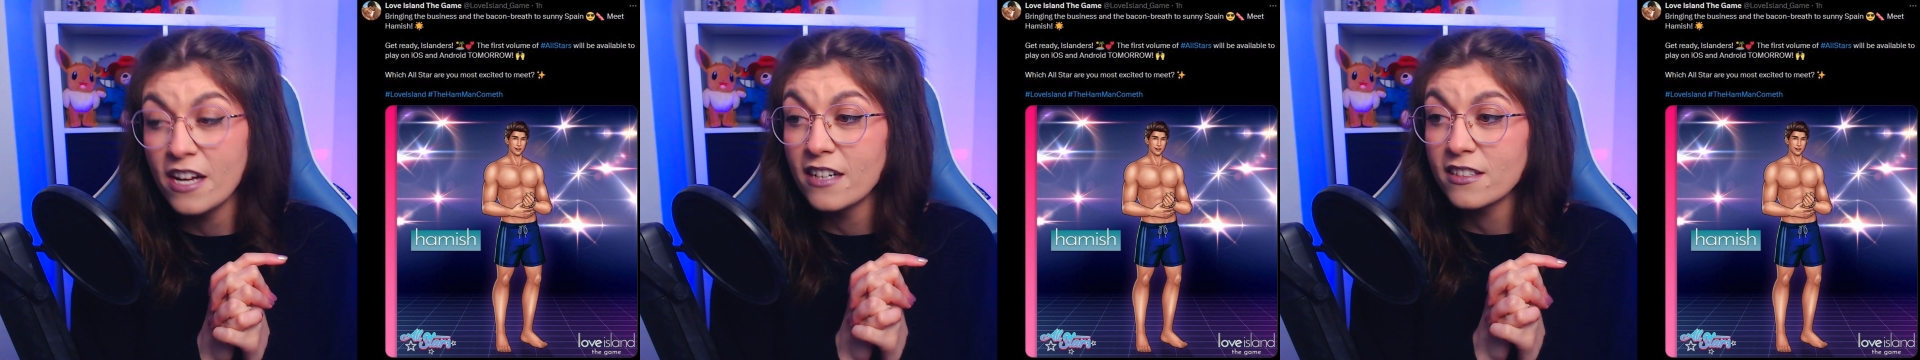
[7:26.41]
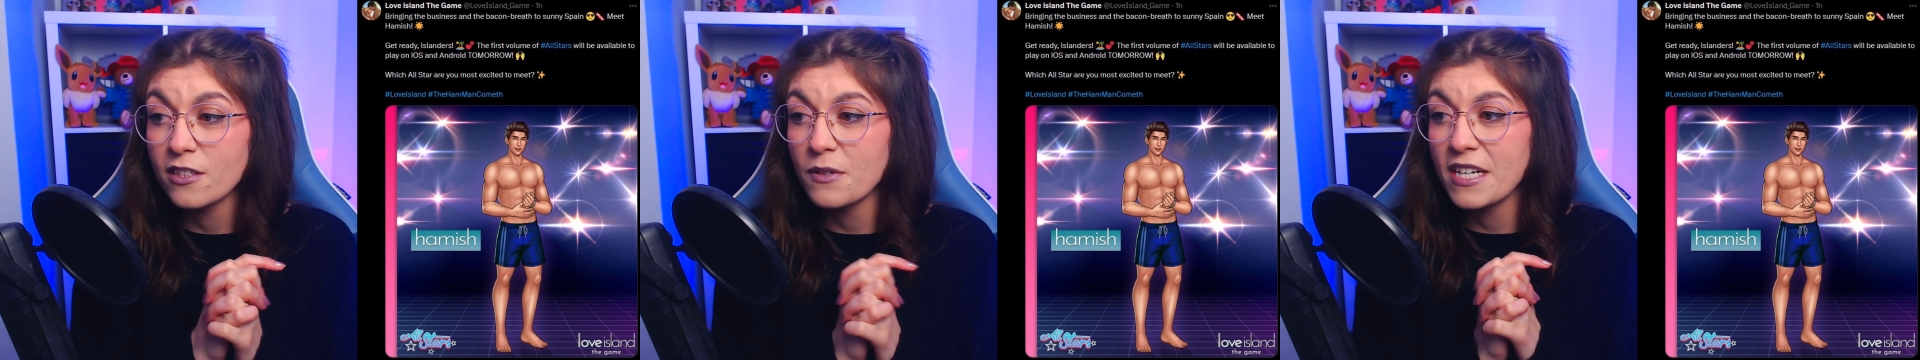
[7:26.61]

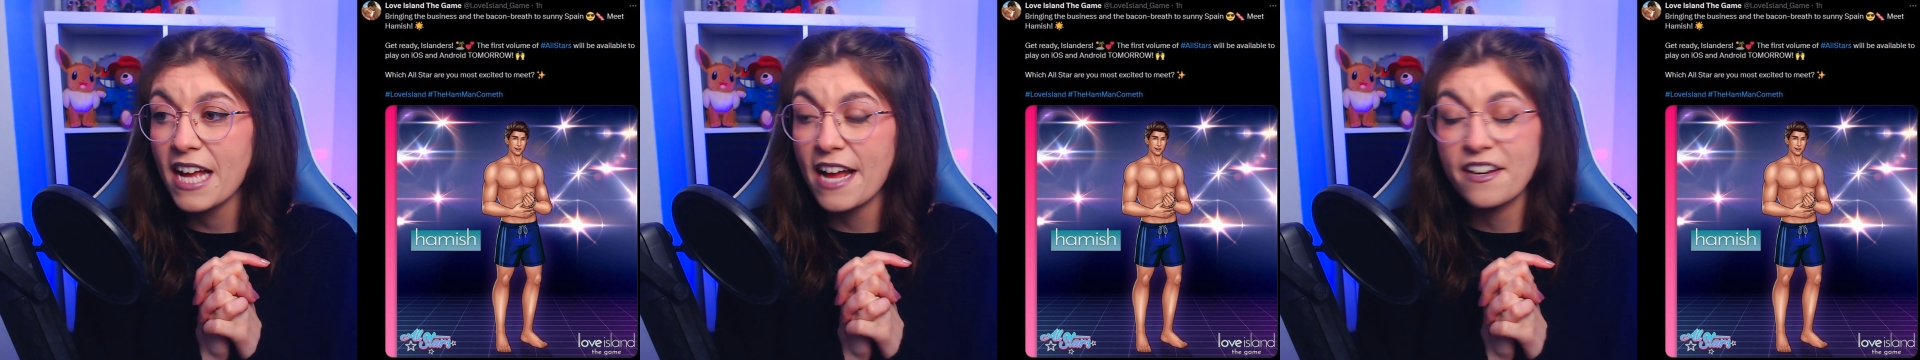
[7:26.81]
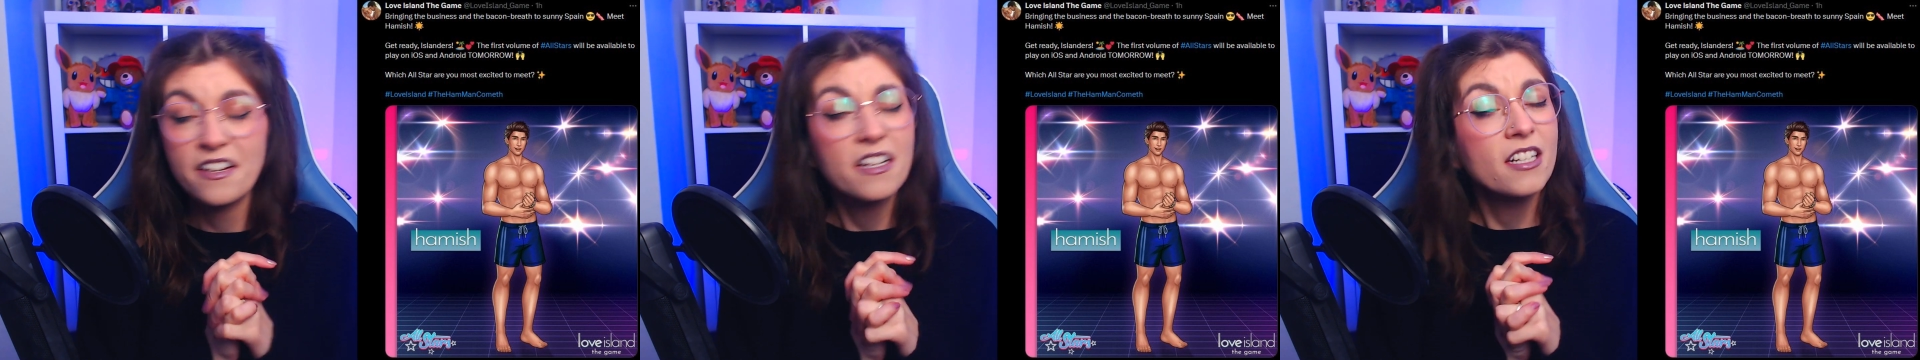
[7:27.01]
So
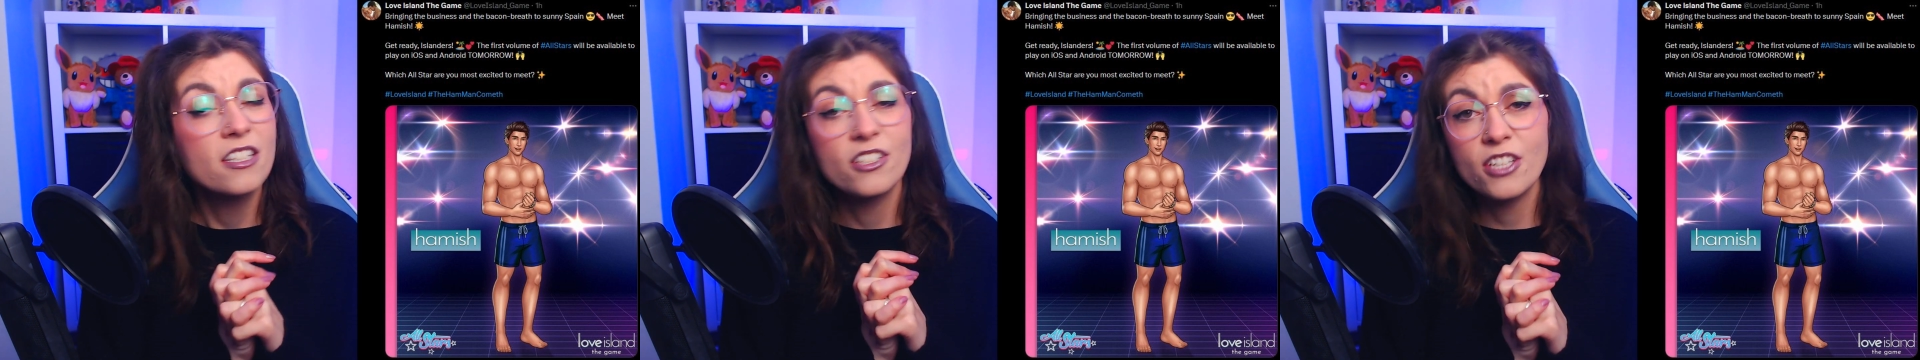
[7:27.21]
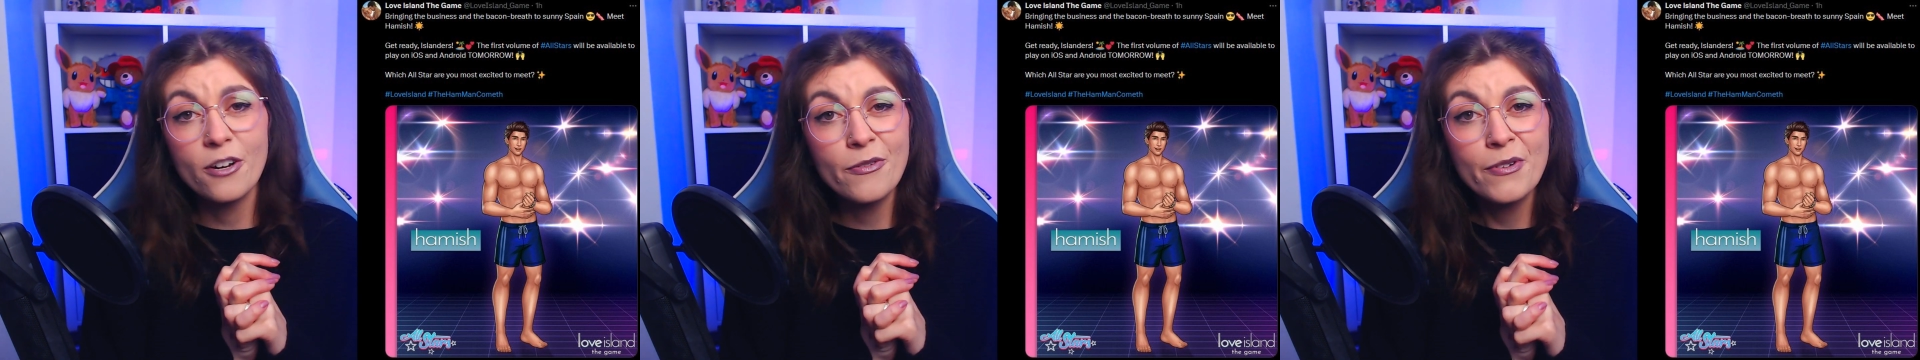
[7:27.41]
again,
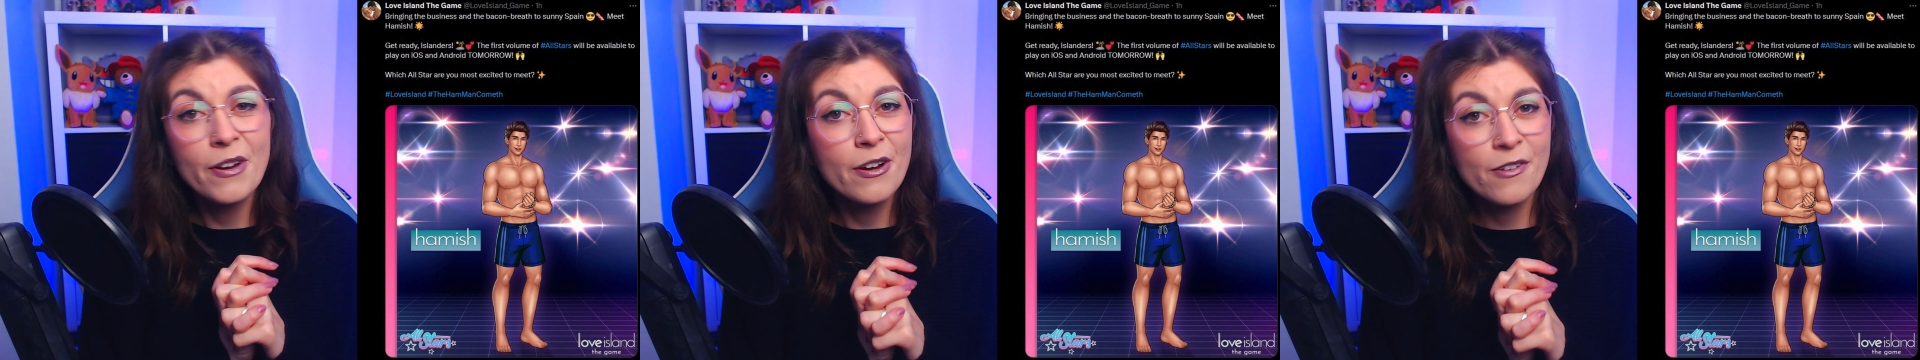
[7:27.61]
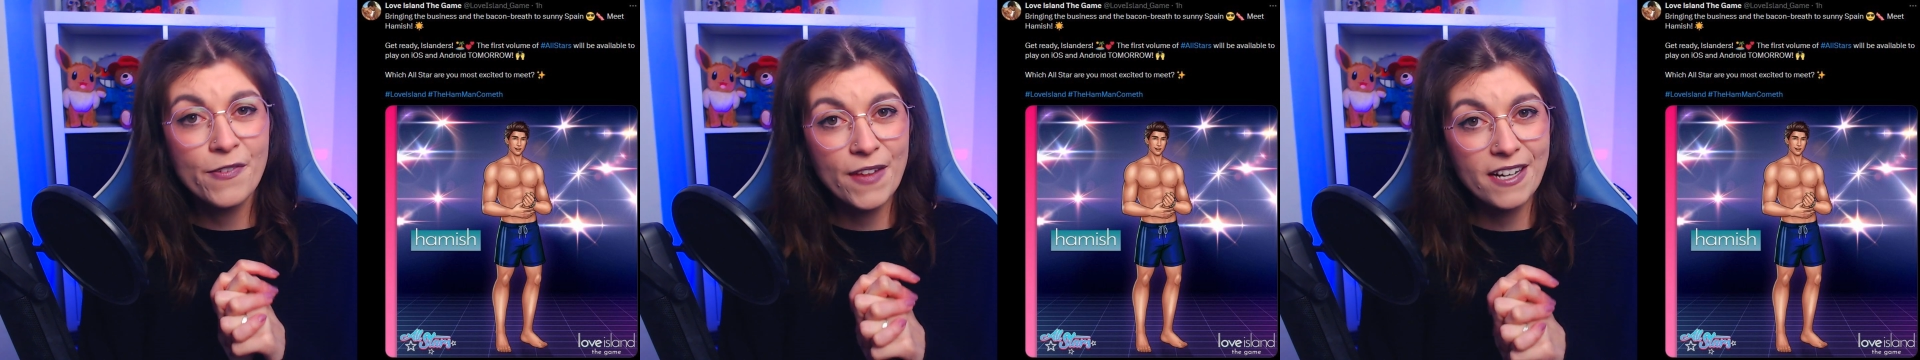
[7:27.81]
don't
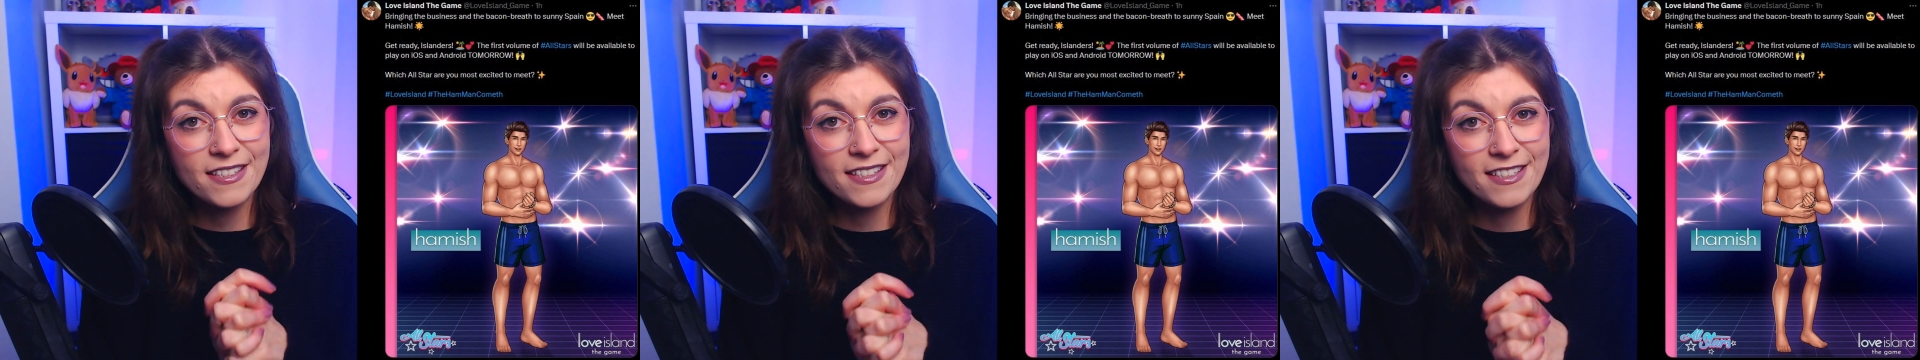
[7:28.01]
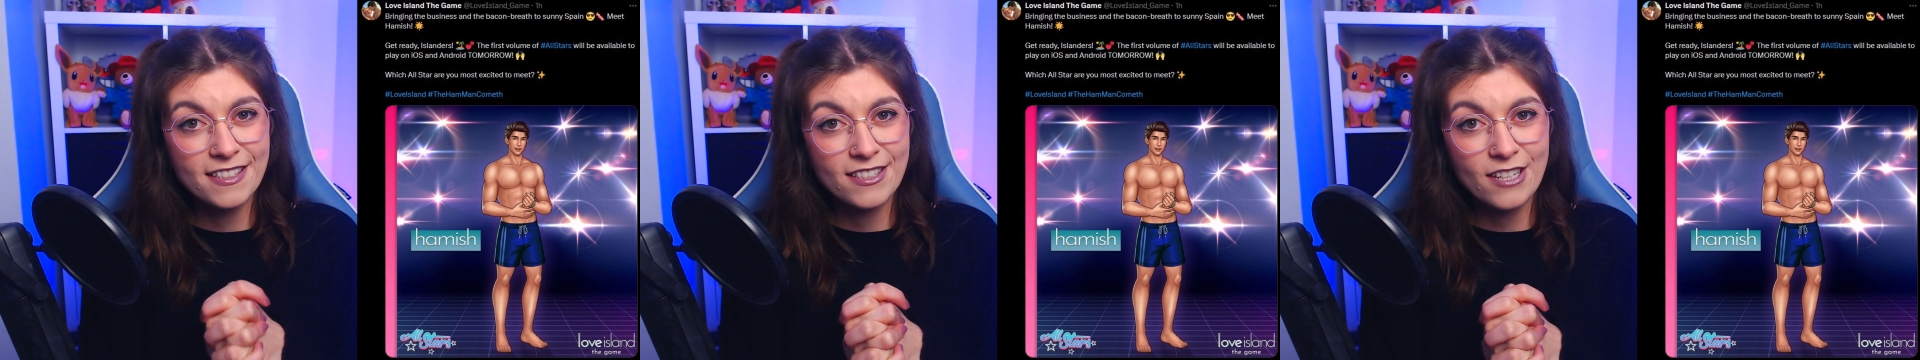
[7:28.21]
know if
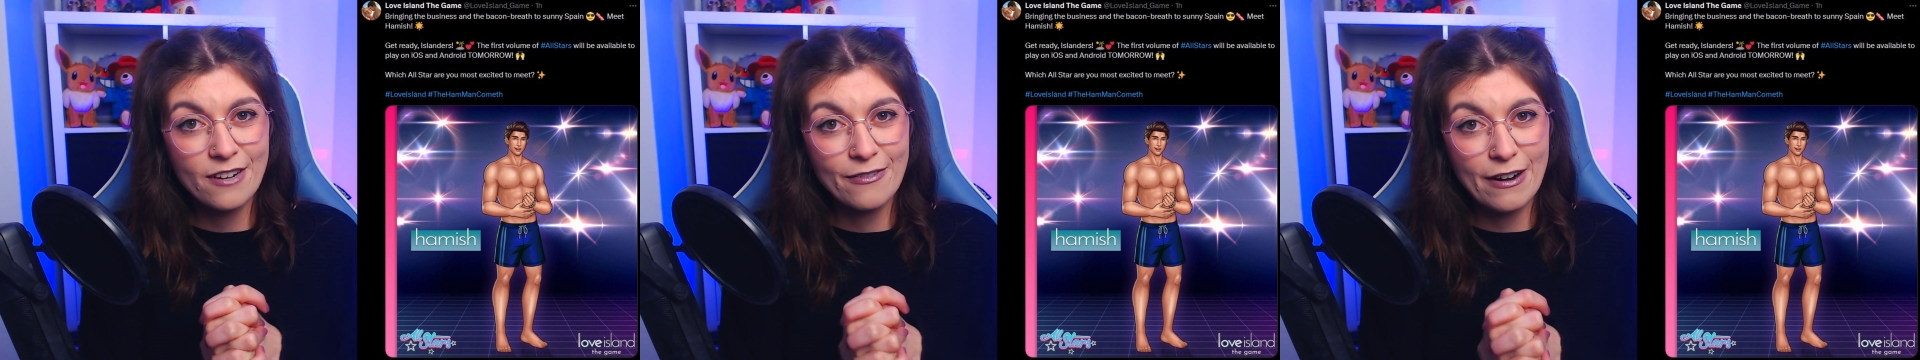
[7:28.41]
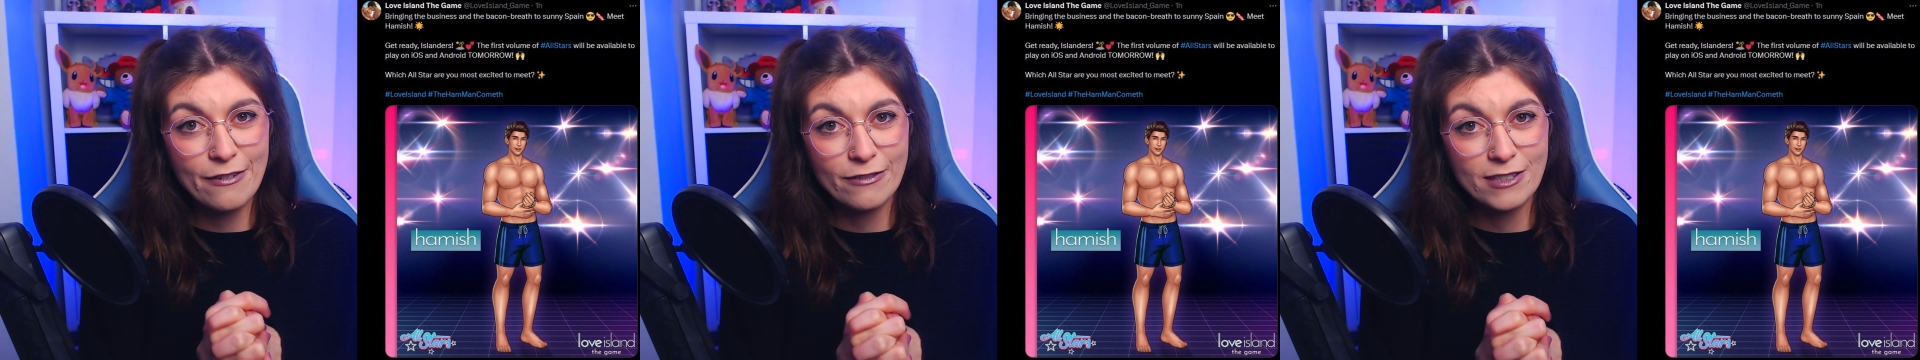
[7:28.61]
that's an
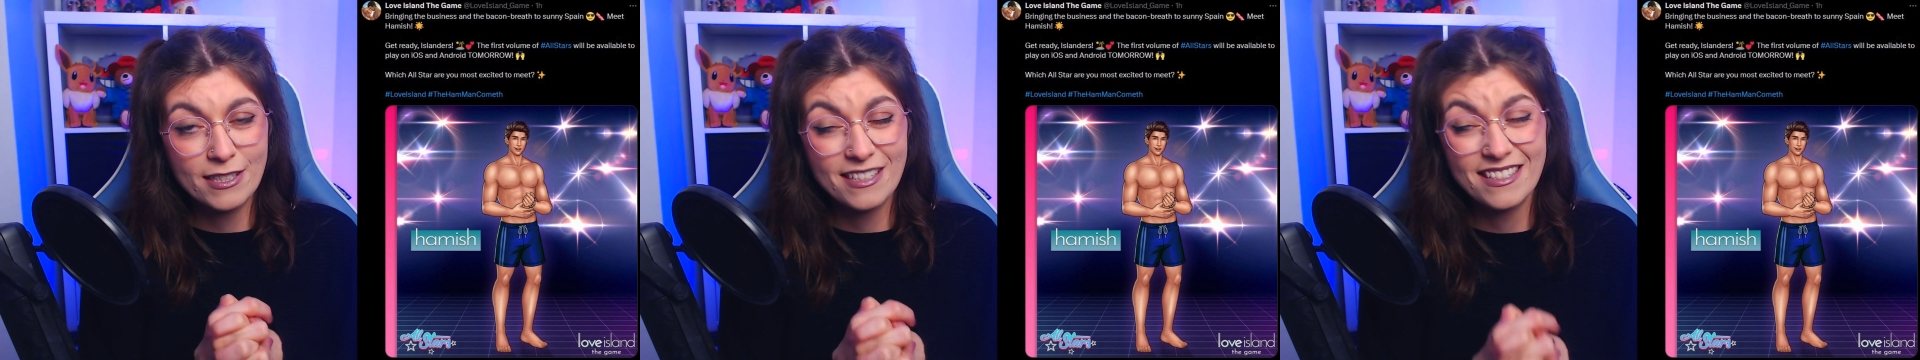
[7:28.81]
inside reference